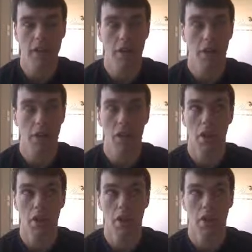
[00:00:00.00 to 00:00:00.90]
Actually, probably
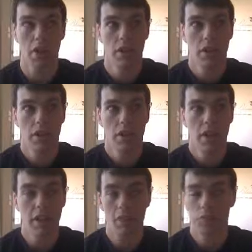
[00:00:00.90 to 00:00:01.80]
closer.
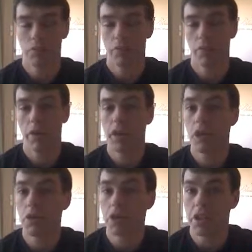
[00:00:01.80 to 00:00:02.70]
He's
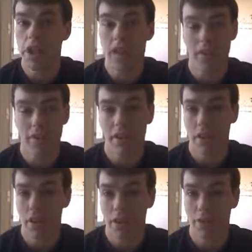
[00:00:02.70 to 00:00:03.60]
getting closer to 10, I
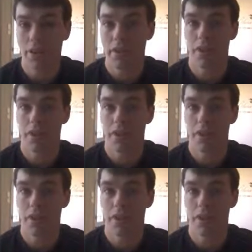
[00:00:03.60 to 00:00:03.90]
think, now.